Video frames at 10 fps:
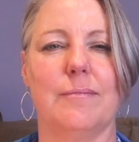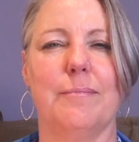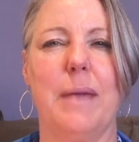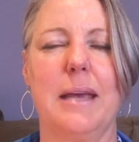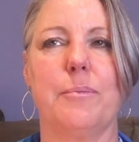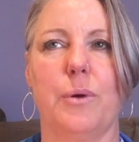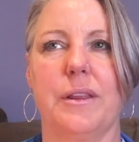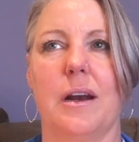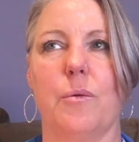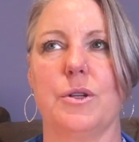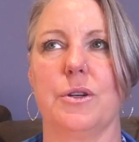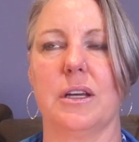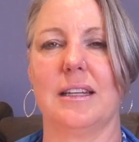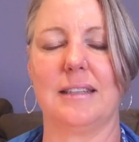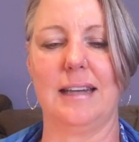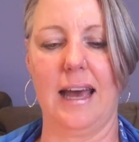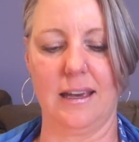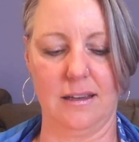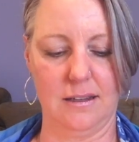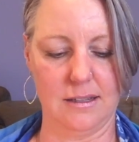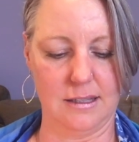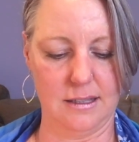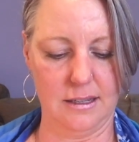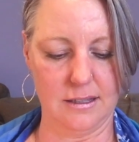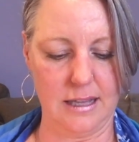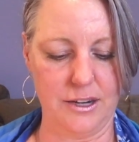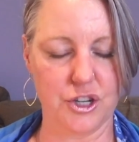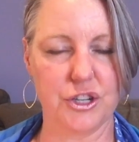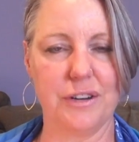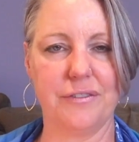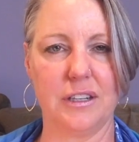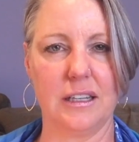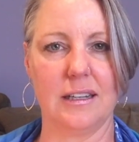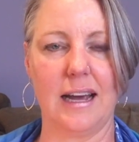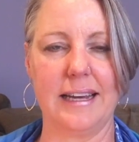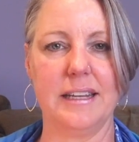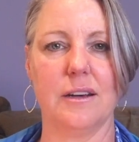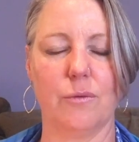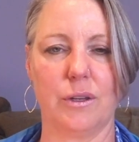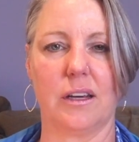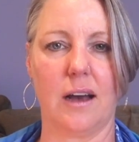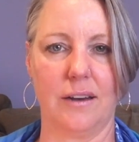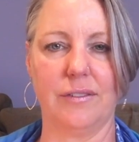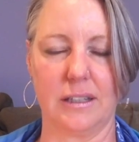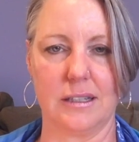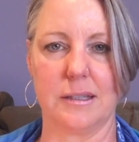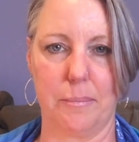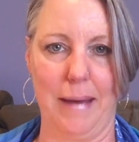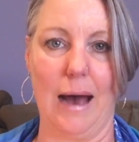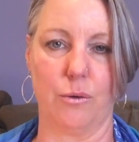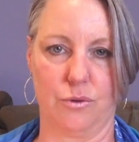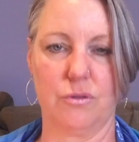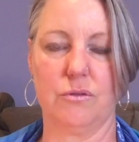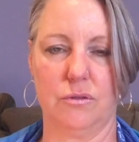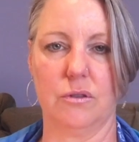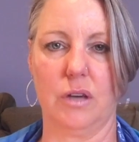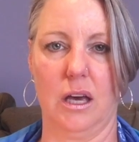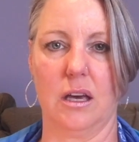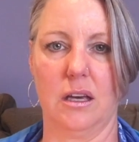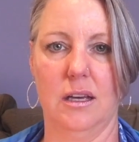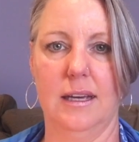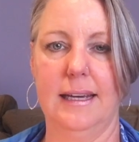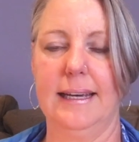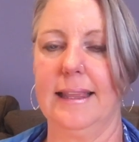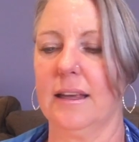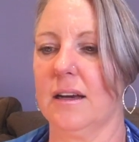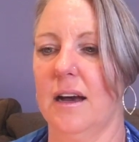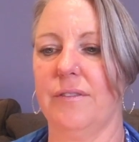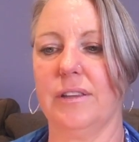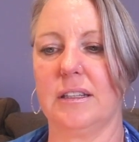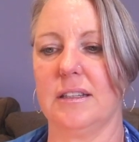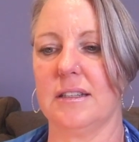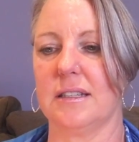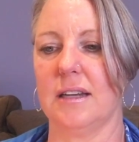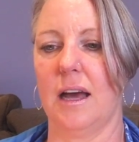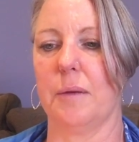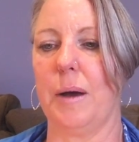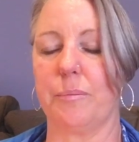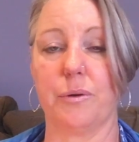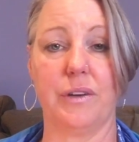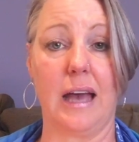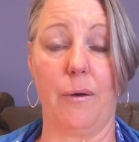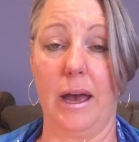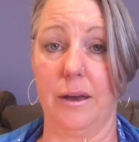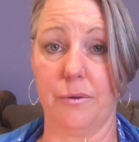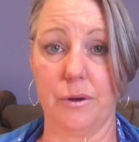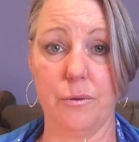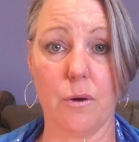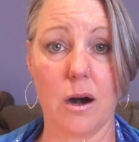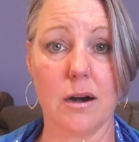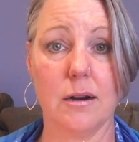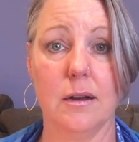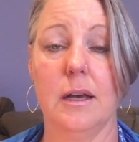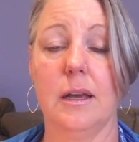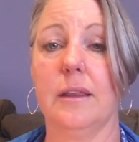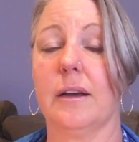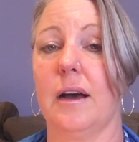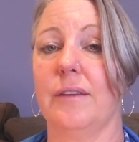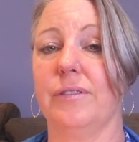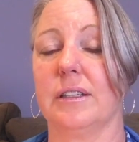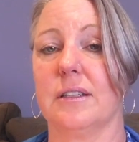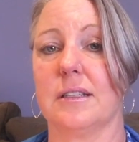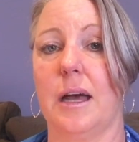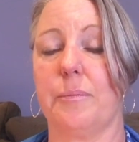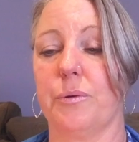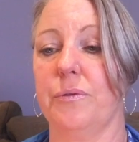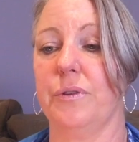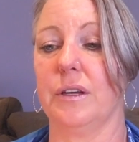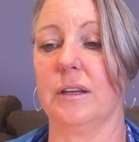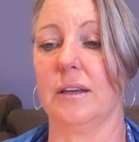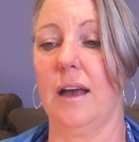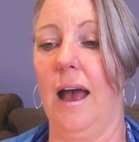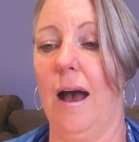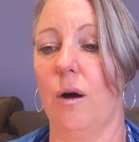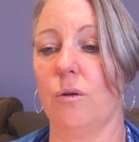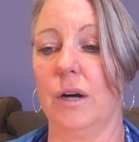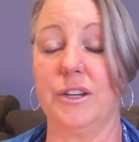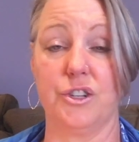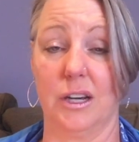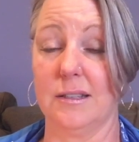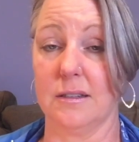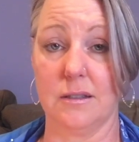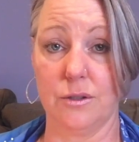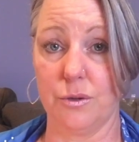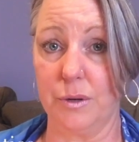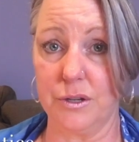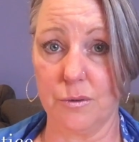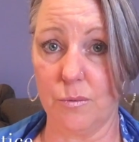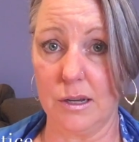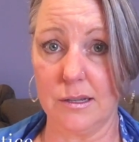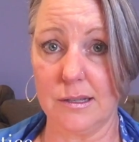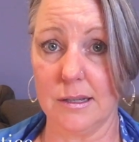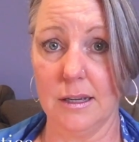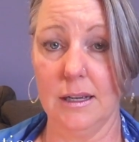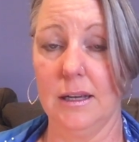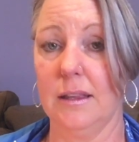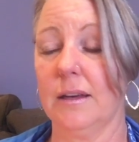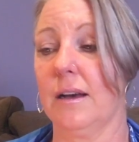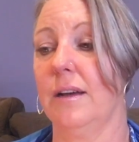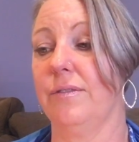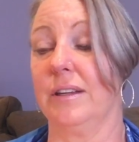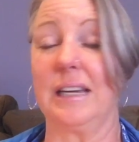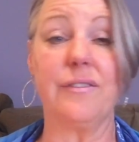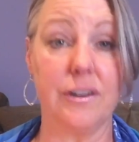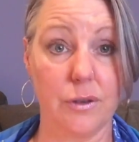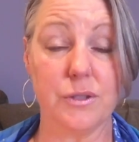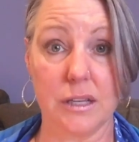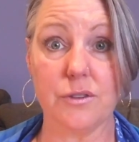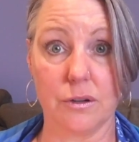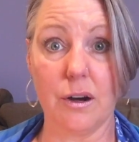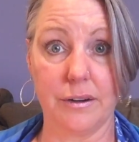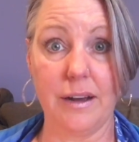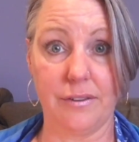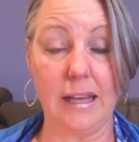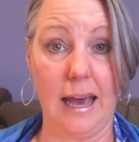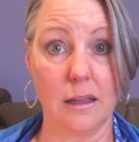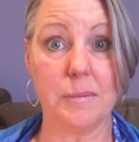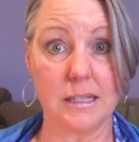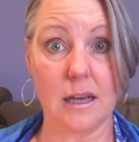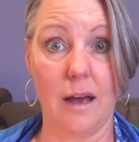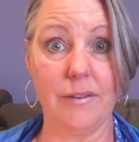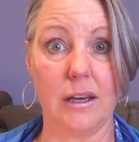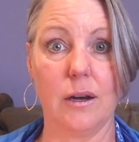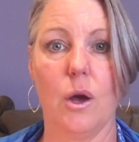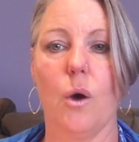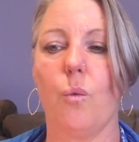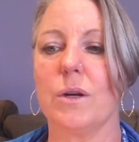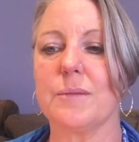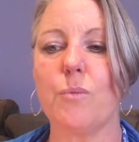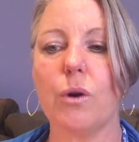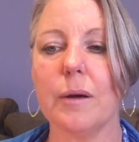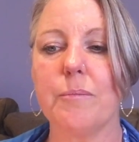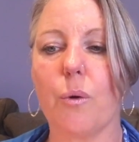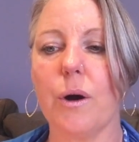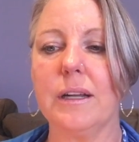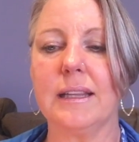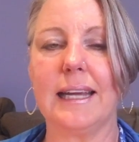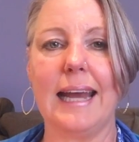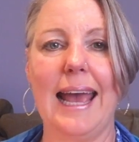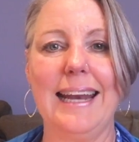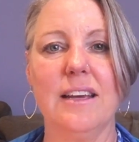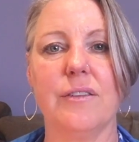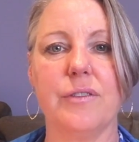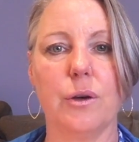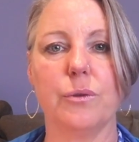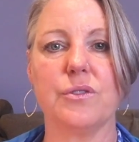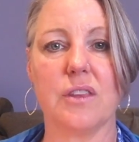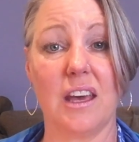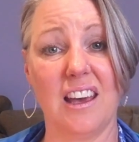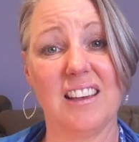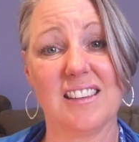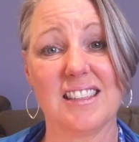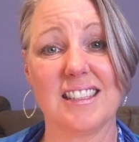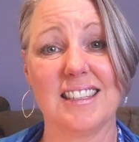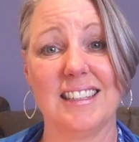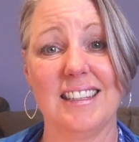main point that I want you to get today is that shift in idea of what the conflict is about, okay? The conflict is not about proving how angry you are. The conflict is not proving how unjust a situation was. The conflict, even if those things are definitely elements of it, what's more important than any of those things